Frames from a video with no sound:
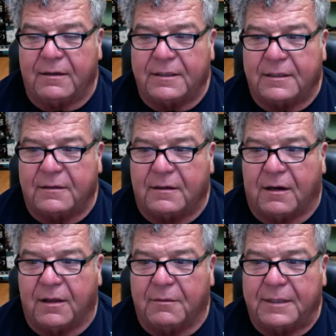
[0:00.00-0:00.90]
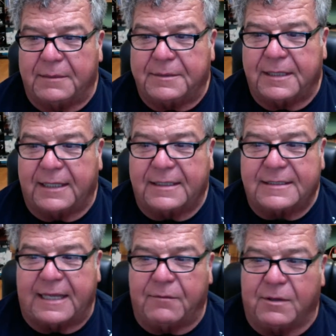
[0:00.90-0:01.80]
you know, all the way up to like the
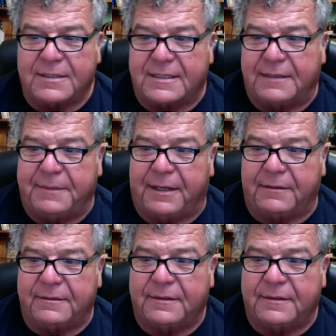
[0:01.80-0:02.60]
San Juan Seamount.